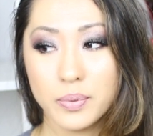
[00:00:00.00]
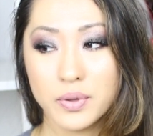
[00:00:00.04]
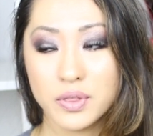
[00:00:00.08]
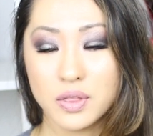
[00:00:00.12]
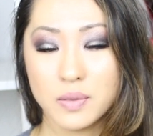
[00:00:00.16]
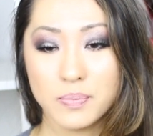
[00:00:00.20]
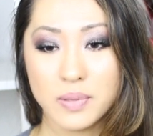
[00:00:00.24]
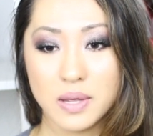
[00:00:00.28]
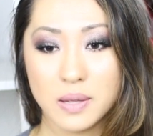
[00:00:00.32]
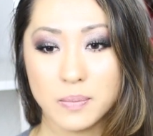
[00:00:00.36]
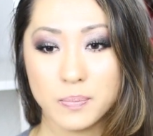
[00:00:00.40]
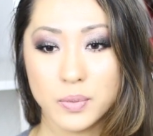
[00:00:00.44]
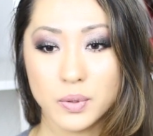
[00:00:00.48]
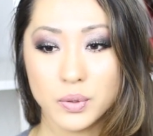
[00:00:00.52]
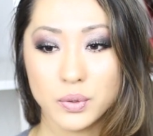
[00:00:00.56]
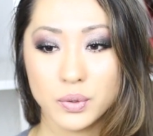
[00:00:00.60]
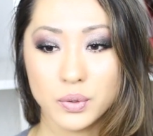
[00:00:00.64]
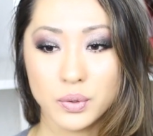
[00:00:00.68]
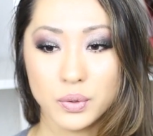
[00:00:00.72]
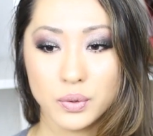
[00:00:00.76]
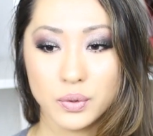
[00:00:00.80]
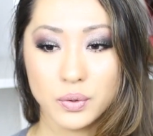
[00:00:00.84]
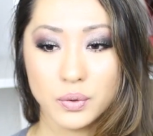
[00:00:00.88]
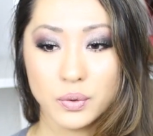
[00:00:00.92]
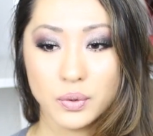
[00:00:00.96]
up with the people
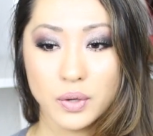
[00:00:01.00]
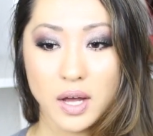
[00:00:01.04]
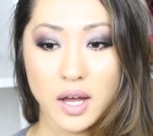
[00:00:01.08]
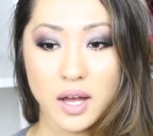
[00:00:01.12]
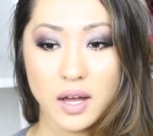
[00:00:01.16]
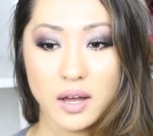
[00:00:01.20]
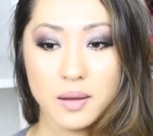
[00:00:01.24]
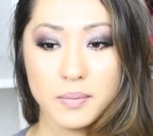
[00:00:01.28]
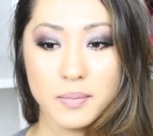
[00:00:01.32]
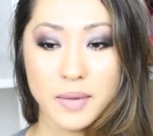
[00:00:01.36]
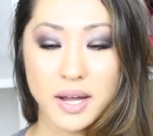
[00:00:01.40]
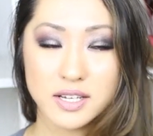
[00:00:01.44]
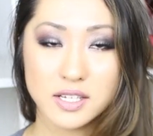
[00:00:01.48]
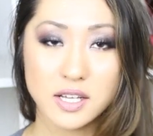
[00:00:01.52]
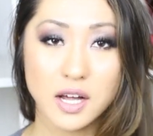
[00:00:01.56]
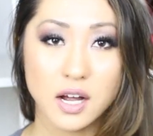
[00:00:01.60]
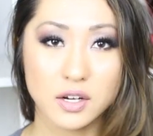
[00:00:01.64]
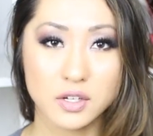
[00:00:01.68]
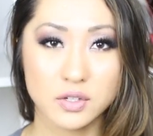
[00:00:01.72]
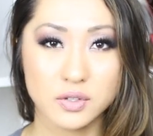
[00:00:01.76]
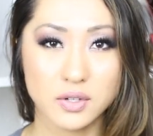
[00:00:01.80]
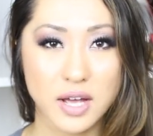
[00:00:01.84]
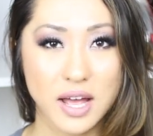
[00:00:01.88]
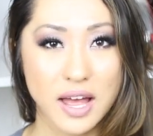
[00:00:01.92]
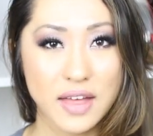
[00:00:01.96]
who I
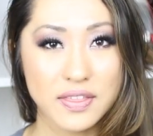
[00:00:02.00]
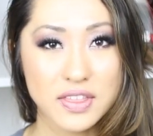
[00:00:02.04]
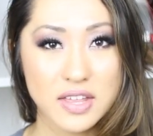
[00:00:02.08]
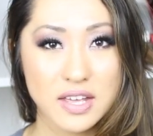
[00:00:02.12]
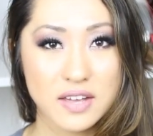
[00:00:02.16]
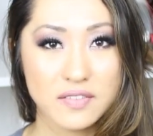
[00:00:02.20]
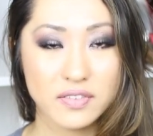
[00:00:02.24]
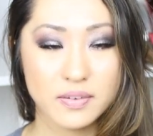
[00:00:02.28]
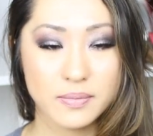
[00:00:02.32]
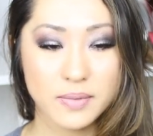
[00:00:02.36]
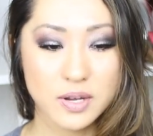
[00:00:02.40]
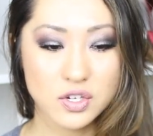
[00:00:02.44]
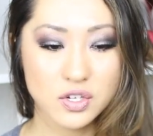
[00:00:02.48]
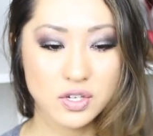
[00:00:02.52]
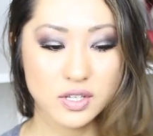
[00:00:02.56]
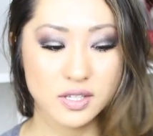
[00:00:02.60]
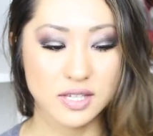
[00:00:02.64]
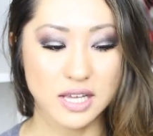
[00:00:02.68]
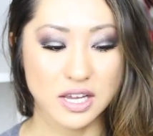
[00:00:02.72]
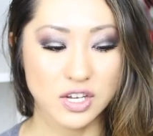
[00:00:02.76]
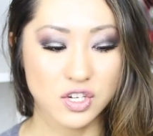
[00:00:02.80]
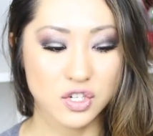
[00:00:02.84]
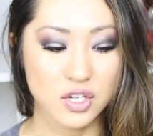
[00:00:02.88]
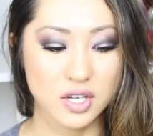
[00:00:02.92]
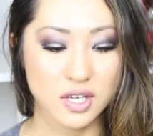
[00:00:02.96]
talked to at the information
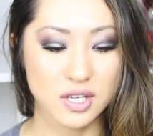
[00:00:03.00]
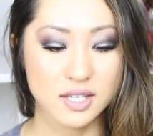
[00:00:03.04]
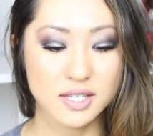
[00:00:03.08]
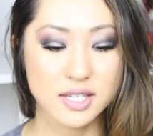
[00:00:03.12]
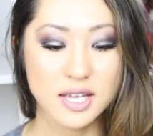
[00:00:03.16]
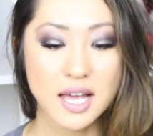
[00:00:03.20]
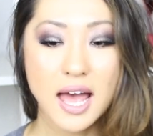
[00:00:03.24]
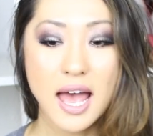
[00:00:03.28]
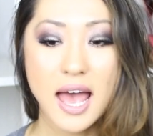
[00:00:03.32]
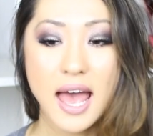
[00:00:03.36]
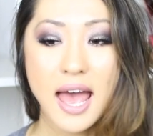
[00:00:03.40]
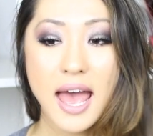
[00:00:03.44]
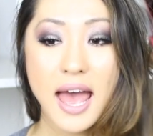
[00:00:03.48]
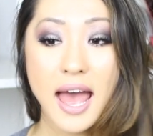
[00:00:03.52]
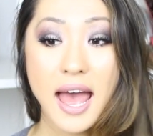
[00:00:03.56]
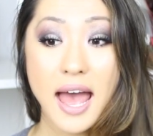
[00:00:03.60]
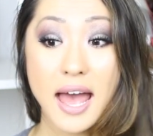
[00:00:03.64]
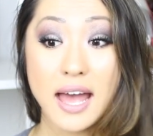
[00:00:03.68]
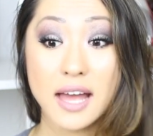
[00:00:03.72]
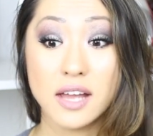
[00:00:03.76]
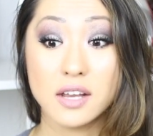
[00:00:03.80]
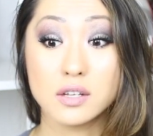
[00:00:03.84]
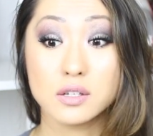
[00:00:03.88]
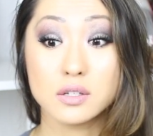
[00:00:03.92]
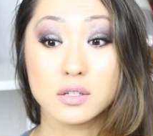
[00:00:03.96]
sessions,
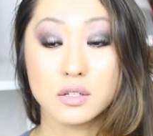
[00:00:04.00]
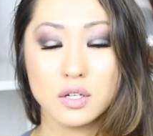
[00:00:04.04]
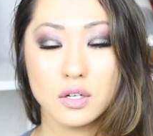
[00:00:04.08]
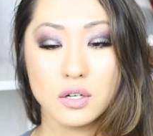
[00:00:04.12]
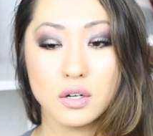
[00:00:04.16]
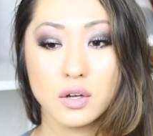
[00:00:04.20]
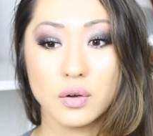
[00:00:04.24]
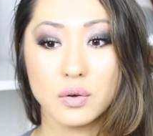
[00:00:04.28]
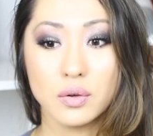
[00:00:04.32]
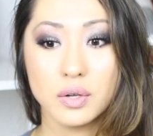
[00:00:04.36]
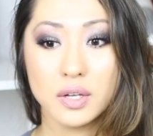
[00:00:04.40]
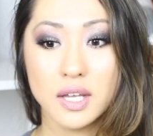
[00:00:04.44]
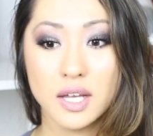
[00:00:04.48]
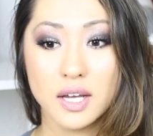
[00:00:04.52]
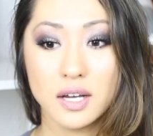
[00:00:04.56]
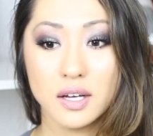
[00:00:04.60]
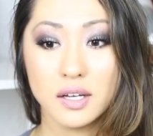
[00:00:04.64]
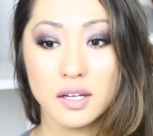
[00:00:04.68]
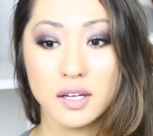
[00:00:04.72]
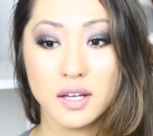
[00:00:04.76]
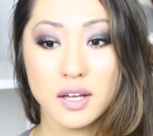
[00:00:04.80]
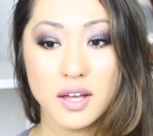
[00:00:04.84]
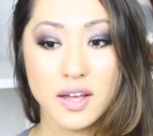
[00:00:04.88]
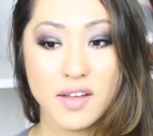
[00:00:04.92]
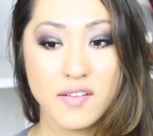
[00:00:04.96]
and you know, get
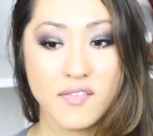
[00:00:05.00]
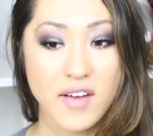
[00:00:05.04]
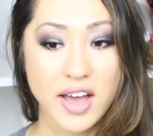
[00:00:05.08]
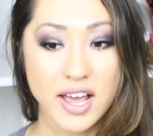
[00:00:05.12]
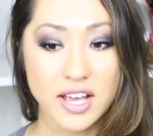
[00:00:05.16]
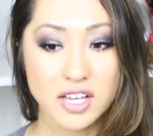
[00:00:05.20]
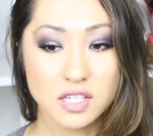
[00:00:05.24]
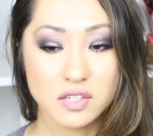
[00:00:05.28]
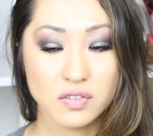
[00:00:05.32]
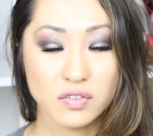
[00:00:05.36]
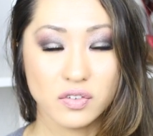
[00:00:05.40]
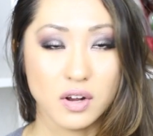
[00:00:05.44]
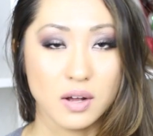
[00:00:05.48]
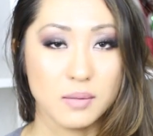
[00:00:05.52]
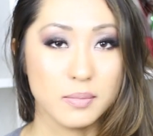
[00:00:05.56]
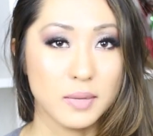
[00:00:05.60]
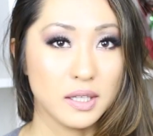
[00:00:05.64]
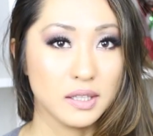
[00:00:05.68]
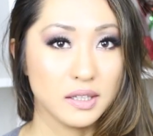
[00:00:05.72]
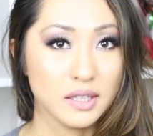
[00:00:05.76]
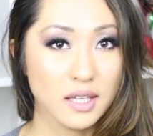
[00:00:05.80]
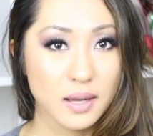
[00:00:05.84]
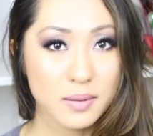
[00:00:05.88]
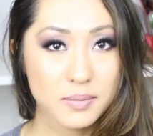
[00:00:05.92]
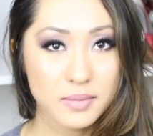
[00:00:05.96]
advice from
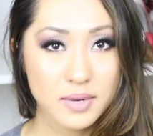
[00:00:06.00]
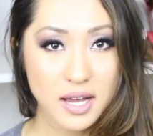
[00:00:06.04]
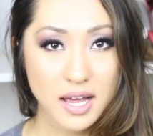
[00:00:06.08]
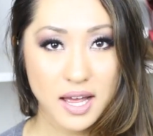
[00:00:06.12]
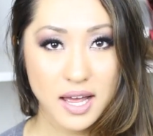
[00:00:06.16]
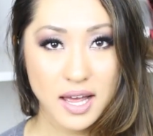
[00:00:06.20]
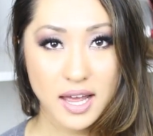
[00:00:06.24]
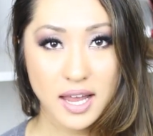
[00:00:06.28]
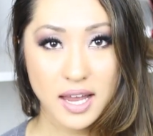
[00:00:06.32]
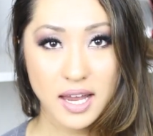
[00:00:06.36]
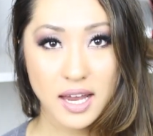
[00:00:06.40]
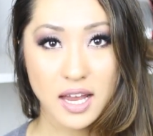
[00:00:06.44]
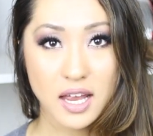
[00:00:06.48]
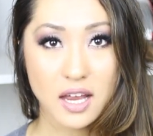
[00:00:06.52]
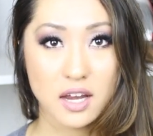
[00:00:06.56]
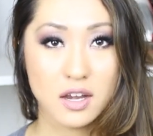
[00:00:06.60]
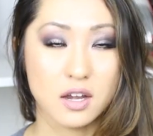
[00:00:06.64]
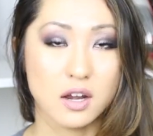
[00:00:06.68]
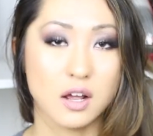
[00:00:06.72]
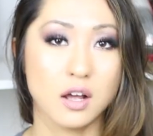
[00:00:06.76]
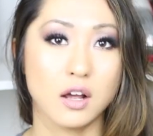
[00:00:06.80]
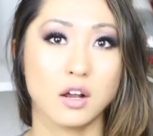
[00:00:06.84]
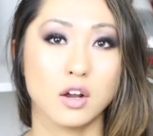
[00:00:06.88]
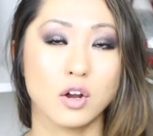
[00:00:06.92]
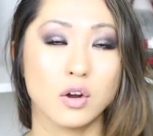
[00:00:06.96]
alumni
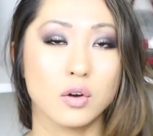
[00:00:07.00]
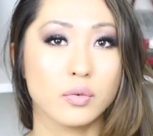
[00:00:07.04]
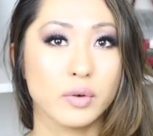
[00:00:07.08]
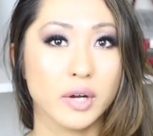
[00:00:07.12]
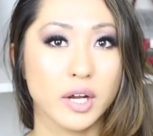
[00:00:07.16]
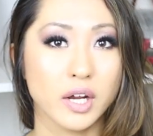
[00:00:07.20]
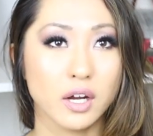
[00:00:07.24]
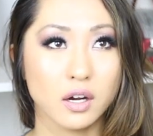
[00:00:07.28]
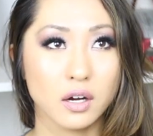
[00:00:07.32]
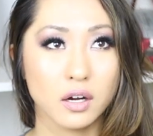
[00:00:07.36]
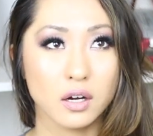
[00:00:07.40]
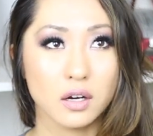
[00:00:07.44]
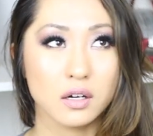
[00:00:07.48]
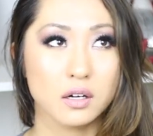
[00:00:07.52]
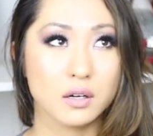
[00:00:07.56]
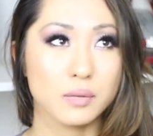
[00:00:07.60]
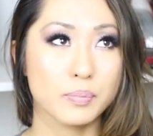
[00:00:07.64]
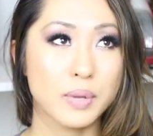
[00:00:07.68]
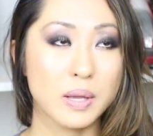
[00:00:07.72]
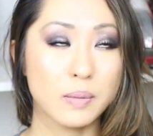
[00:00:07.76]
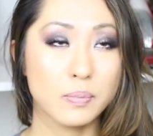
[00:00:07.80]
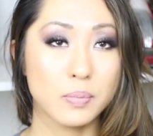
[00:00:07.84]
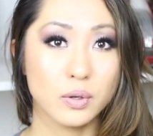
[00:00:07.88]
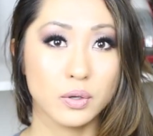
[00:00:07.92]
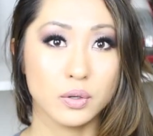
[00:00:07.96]
and career
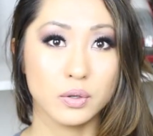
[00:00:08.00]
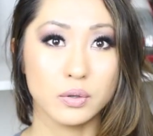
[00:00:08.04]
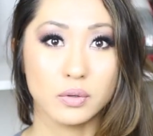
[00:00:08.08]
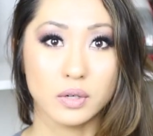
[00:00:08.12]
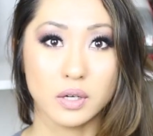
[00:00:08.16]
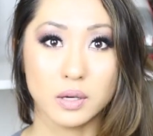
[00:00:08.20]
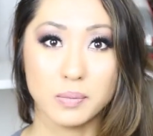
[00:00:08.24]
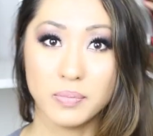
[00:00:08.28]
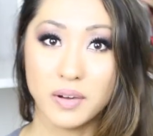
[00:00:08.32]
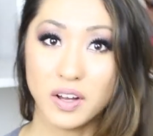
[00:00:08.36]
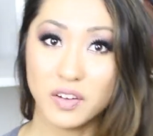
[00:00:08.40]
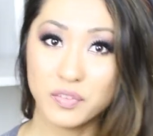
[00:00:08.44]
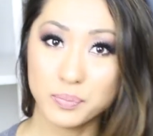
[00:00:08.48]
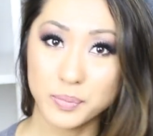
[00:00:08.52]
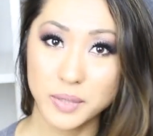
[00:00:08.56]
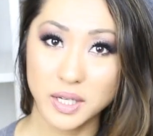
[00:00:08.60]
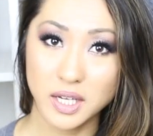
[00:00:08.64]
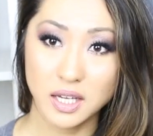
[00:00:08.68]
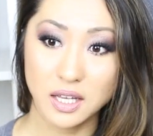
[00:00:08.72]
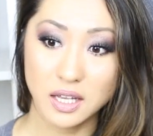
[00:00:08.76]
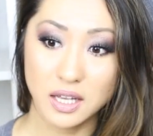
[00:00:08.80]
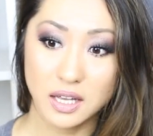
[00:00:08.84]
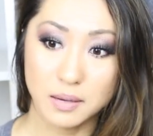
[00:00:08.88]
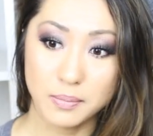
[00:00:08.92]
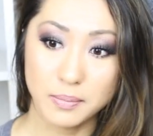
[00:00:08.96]
people who are above
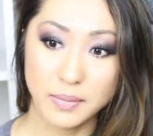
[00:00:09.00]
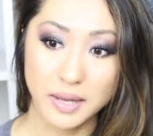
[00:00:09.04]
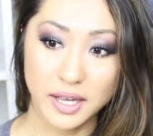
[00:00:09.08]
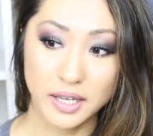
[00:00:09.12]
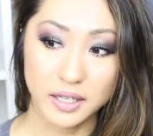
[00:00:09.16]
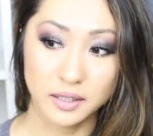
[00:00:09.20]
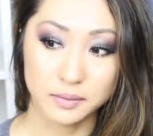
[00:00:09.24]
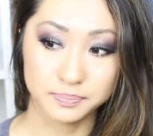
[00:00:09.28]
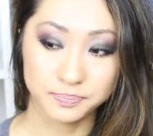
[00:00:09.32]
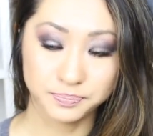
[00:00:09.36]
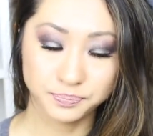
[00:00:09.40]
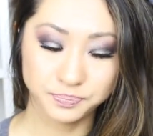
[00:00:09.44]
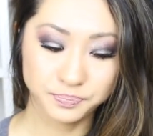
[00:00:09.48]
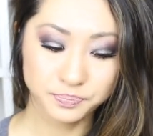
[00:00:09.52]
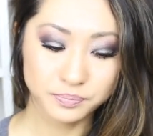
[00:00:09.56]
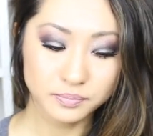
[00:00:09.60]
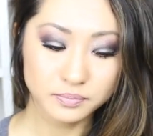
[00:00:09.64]
me in my